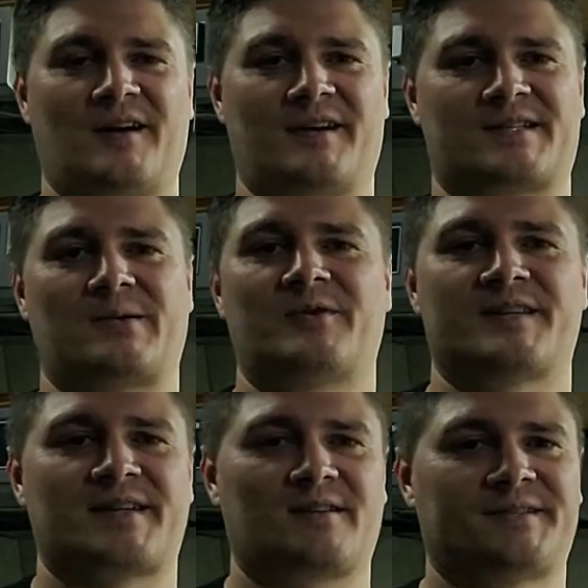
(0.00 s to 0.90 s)
someone to
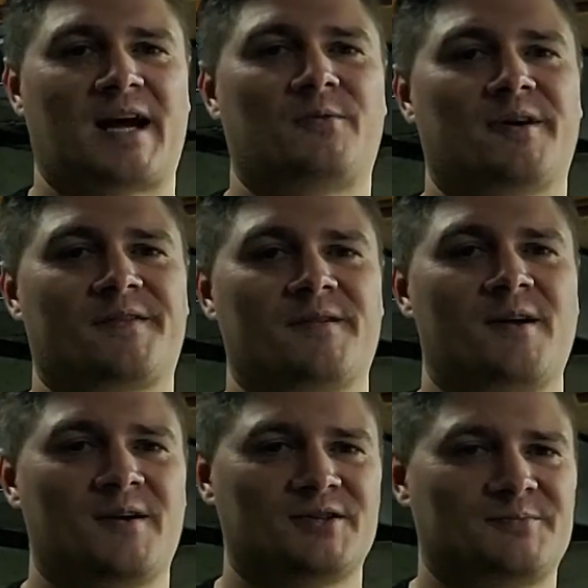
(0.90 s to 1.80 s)
settle down with,
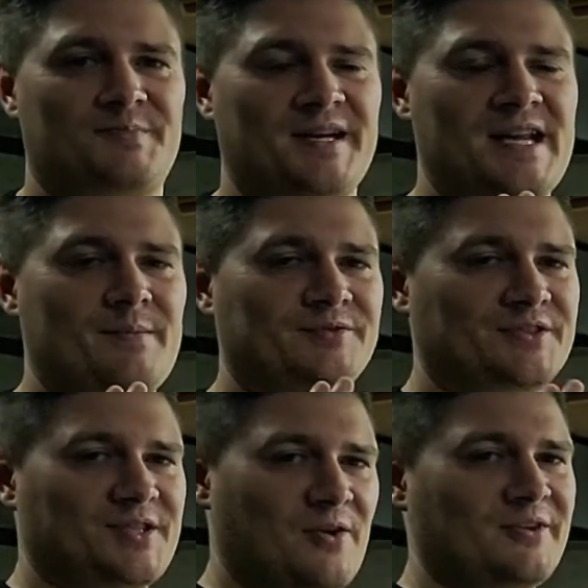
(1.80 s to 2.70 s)
being able to
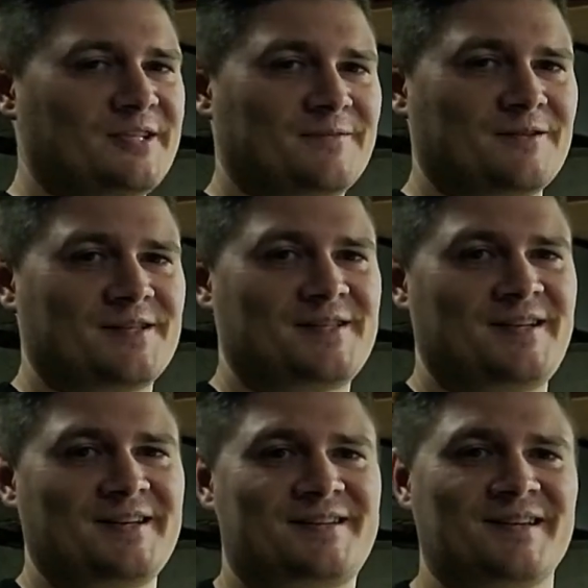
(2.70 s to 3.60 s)
go to different
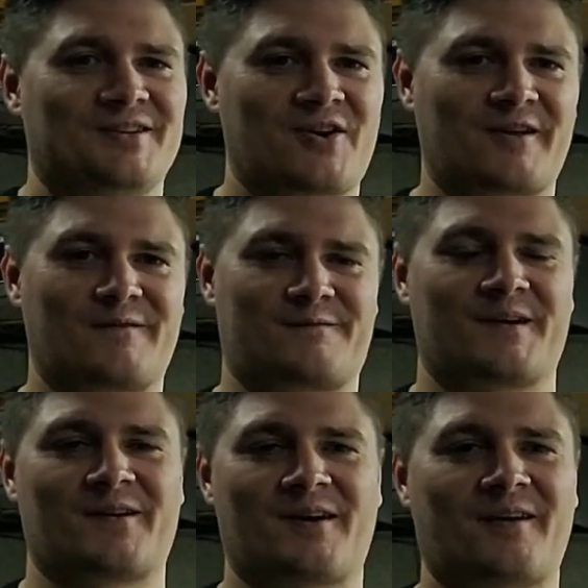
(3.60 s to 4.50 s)
cities and try to
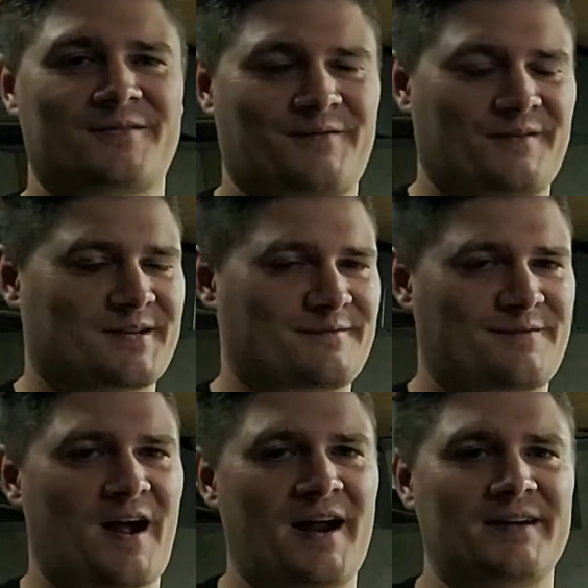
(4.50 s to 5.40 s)
figure out to
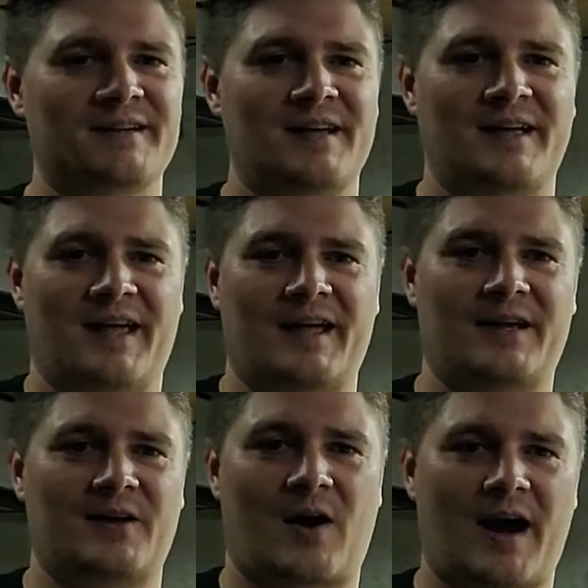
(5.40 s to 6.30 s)
find
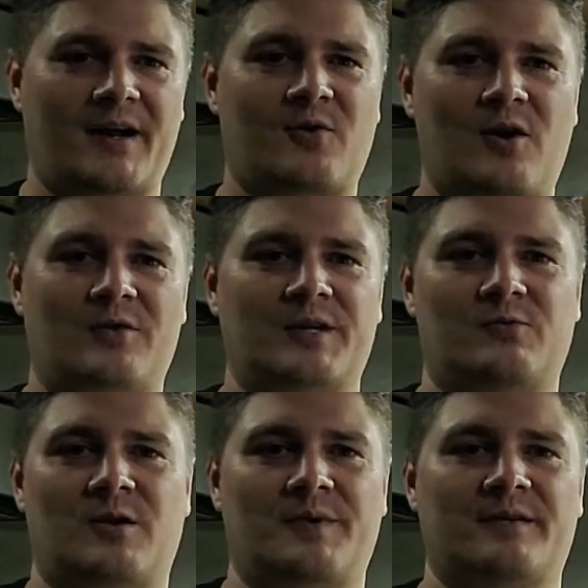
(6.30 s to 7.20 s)
a high quality
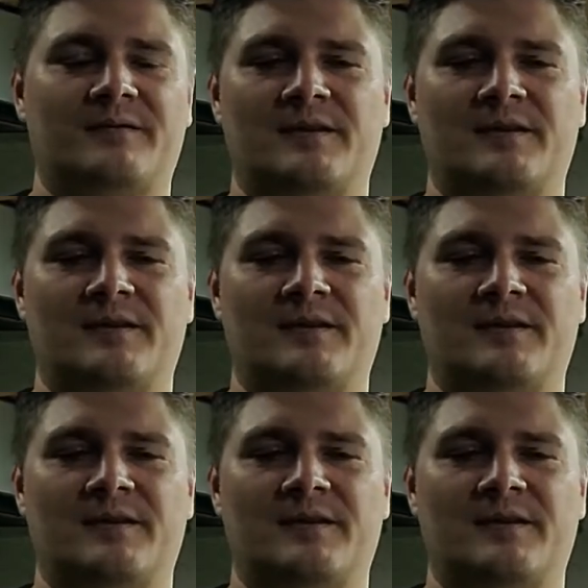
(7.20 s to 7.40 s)
woman